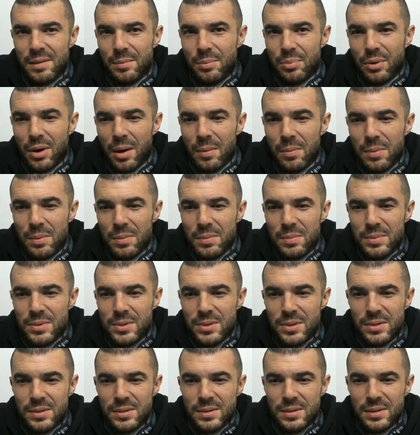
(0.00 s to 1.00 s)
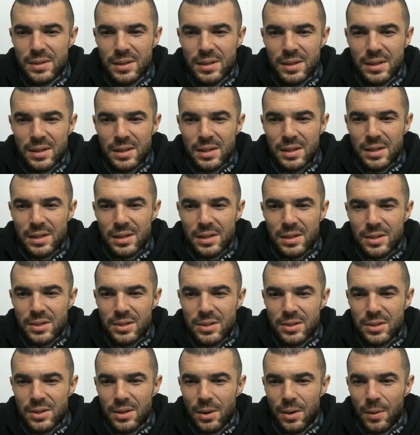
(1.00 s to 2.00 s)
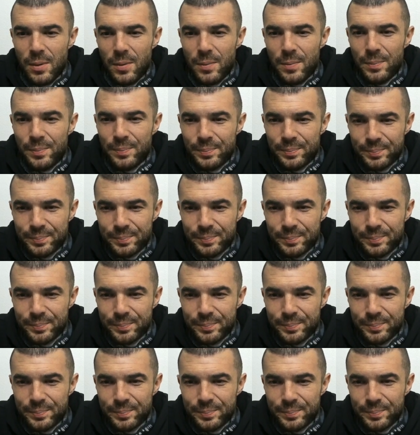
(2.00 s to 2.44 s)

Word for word: problems. So.